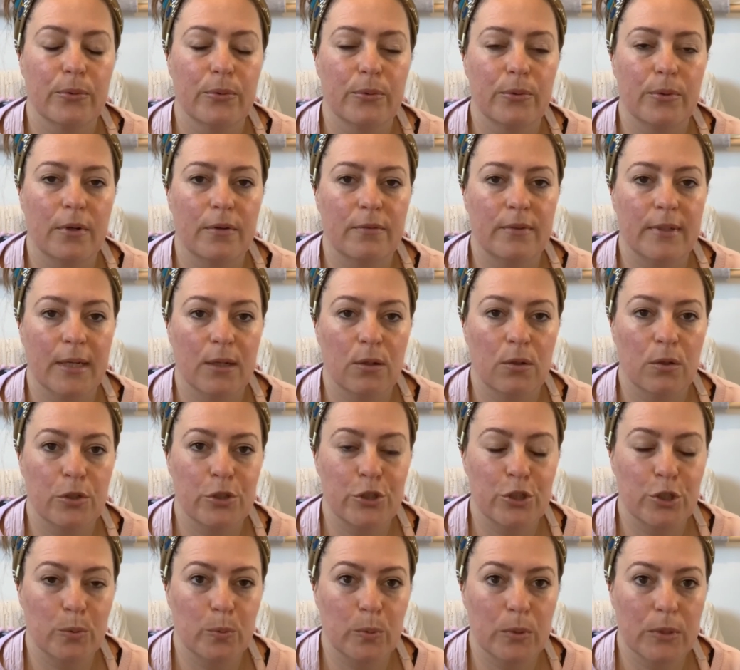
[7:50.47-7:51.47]
I've now got
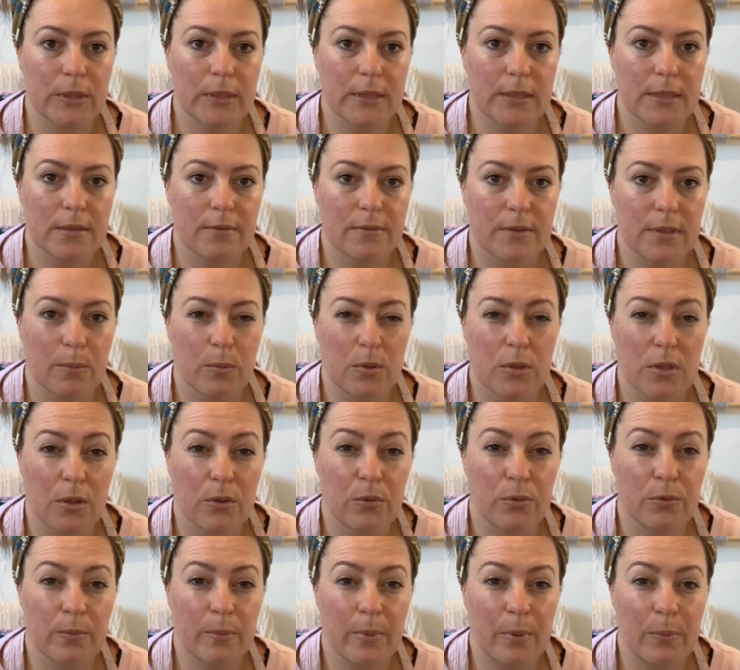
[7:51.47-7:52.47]
duplicates of some because I
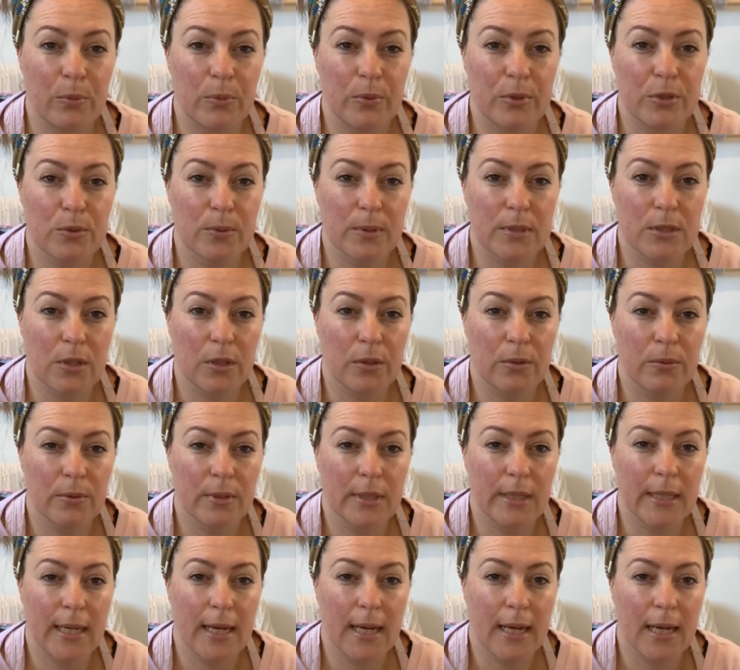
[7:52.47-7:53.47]
couldn't remember which ones I
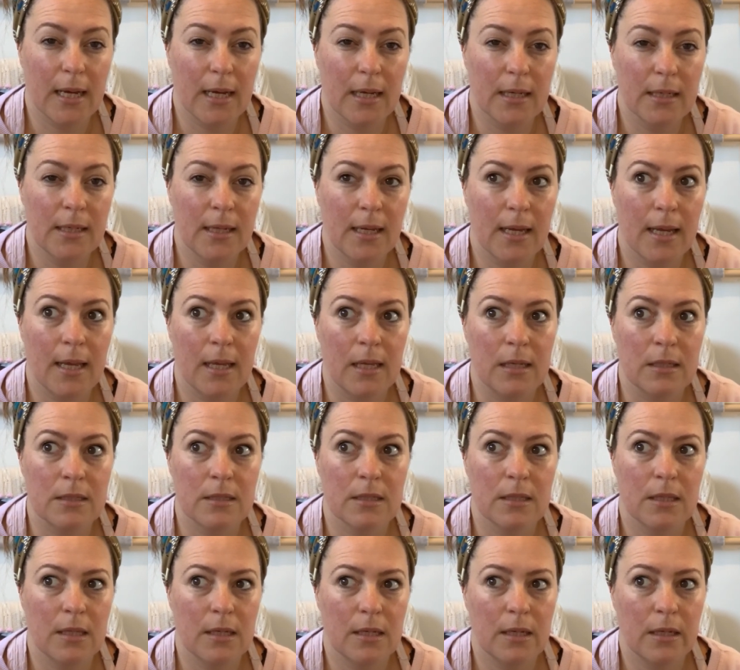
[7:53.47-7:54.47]
already had, and
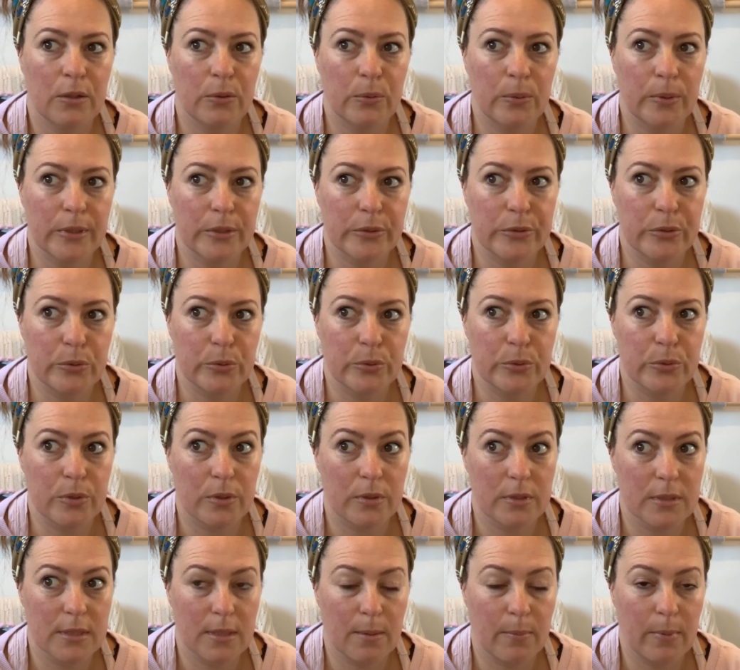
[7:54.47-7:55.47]
the needlework store's
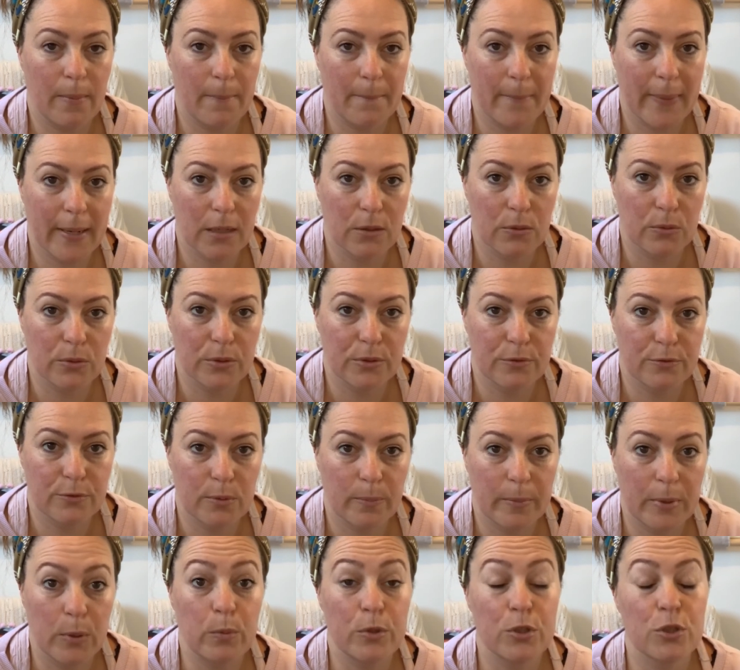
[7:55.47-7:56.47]
got some on back order for
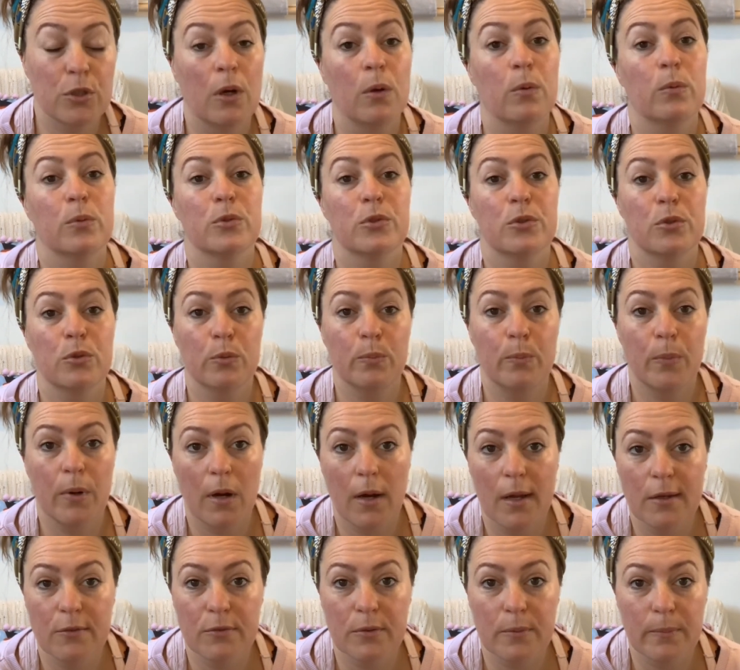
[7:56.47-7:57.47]
me, which I will still
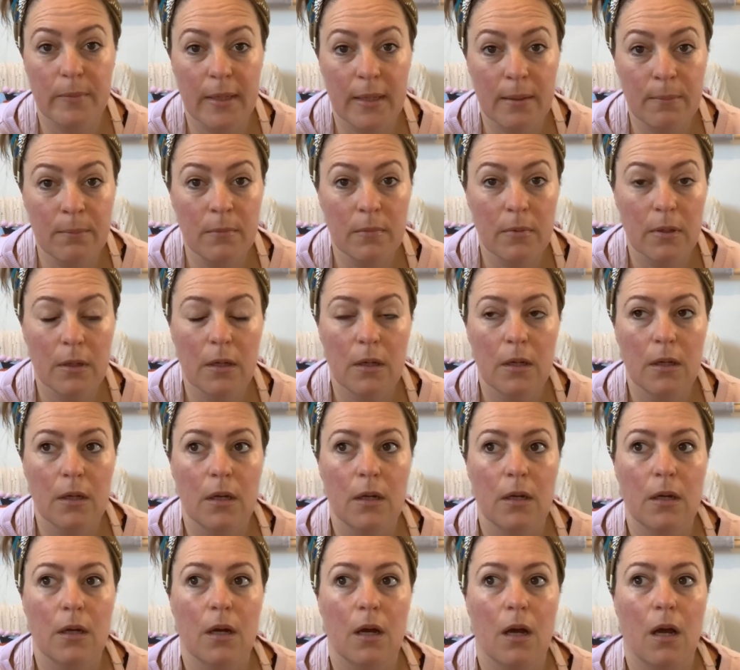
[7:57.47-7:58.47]
buy from them
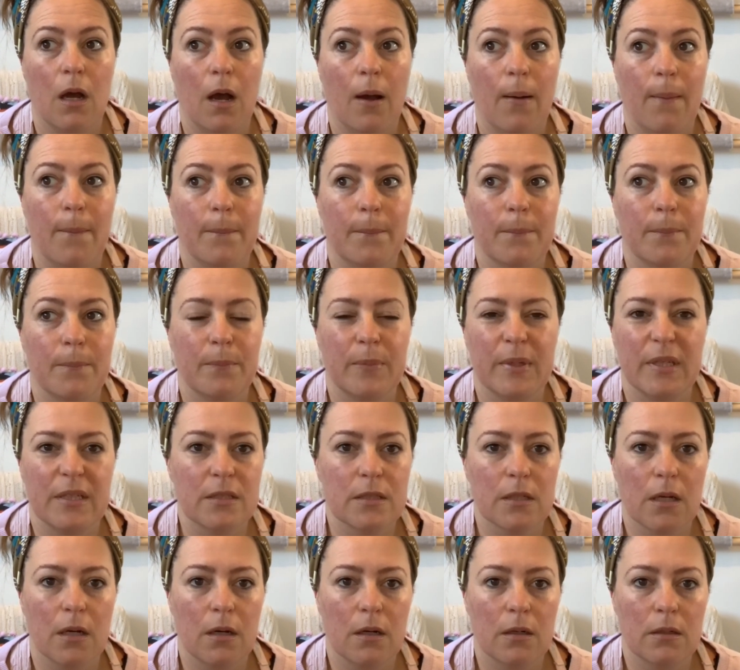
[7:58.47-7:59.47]

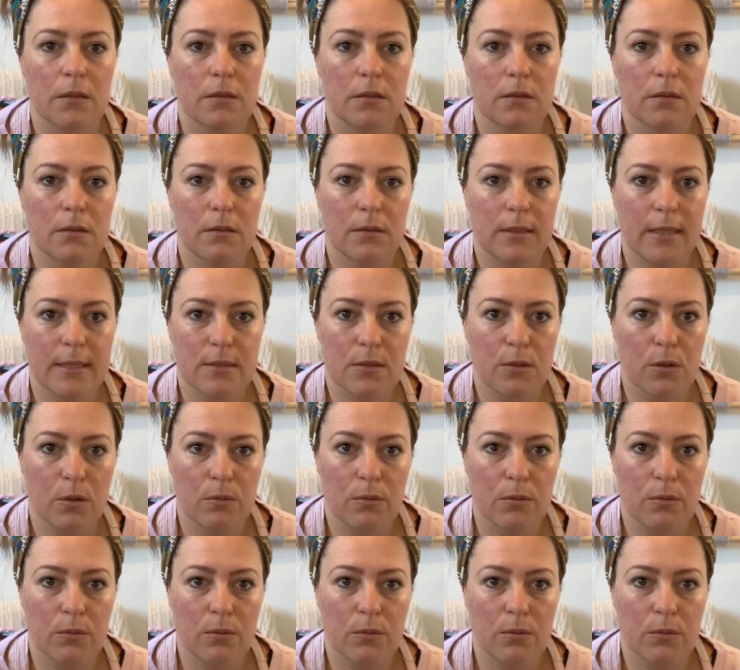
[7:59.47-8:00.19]
because that's not